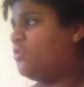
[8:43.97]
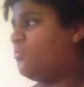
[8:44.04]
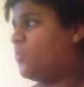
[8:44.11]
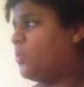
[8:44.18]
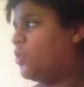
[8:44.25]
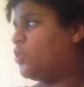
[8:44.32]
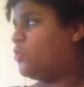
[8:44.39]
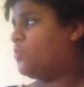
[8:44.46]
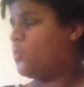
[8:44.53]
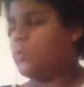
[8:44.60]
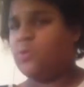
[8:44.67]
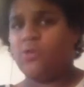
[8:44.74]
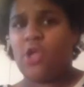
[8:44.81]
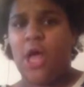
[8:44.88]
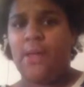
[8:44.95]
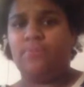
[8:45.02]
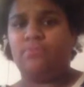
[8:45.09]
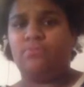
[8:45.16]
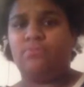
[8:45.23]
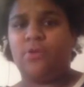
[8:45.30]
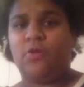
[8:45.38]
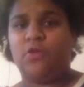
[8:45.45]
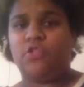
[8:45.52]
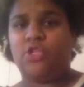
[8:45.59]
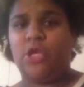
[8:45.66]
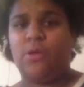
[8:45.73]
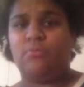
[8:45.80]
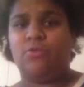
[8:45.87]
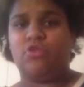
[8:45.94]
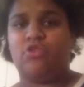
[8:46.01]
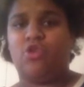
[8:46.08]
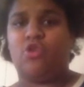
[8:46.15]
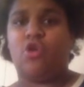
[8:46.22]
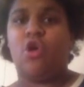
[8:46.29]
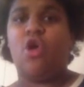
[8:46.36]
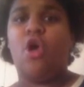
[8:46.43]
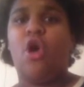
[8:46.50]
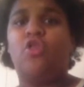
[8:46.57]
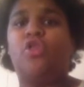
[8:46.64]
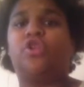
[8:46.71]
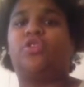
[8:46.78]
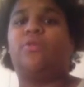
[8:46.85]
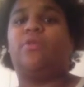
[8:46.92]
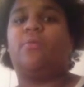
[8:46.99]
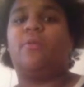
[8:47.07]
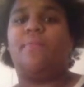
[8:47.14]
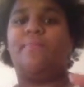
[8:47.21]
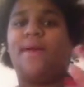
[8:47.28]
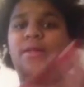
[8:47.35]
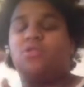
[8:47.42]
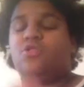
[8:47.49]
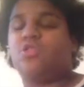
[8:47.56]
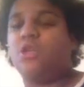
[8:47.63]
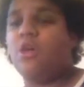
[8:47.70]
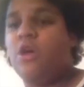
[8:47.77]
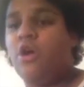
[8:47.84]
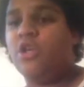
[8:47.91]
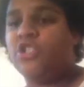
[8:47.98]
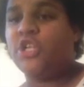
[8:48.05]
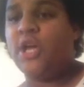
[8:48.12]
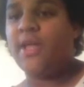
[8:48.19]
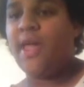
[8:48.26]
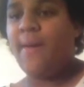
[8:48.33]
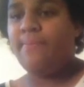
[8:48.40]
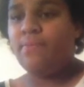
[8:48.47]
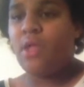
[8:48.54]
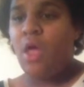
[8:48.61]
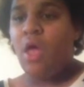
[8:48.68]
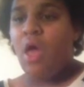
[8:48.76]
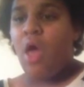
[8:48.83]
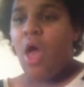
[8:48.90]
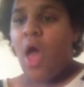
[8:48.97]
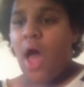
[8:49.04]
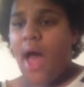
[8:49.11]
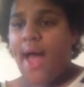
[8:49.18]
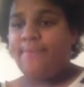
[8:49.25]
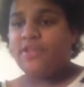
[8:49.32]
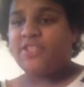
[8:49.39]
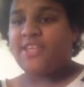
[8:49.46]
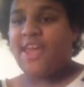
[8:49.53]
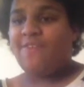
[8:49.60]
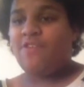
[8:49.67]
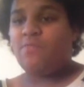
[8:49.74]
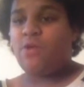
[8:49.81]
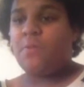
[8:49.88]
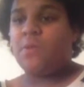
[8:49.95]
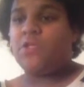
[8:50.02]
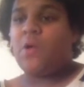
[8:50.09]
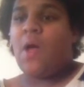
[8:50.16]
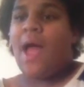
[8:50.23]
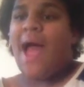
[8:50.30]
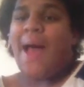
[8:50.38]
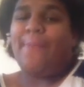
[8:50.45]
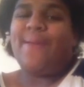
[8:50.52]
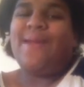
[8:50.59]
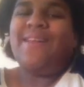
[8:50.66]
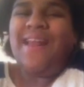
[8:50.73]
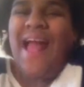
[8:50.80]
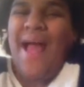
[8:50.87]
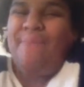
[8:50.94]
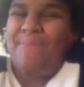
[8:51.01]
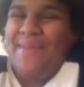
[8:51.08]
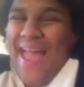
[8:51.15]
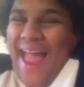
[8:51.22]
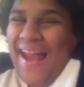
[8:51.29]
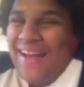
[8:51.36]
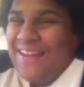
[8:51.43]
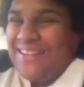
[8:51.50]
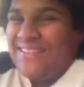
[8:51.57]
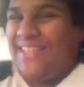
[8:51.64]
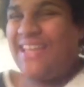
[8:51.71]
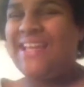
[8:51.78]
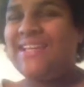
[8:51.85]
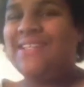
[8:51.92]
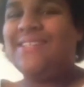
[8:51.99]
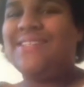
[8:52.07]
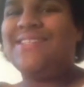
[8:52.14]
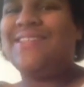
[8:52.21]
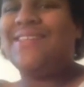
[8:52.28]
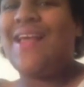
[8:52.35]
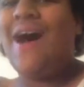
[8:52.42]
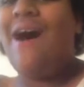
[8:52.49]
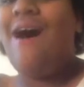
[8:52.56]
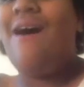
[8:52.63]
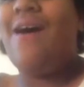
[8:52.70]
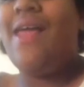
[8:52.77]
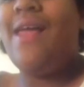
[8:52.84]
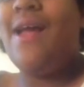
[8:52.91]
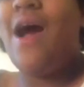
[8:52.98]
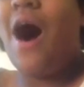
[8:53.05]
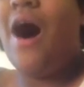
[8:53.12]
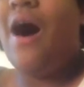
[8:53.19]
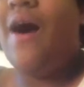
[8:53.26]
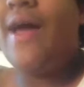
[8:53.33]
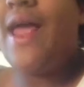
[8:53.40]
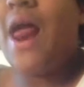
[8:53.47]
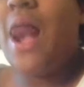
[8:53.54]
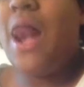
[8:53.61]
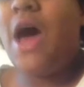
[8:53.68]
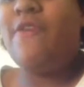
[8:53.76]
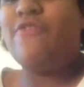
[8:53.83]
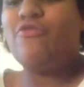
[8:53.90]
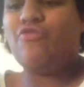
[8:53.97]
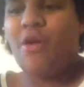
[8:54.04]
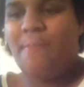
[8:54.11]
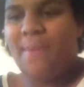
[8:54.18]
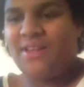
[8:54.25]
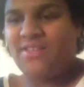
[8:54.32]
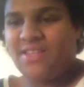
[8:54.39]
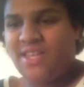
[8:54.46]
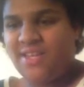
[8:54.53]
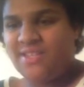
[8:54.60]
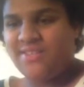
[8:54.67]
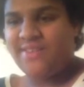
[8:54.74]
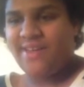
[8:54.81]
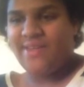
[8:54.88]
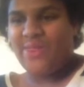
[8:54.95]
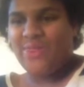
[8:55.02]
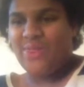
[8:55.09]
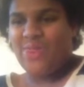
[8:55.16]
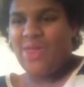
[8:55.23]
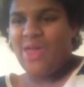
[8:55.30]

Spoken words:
because the dog got something on my bed, so I'll start again. Scary meals or happy and happy endings? I love romantic stuff.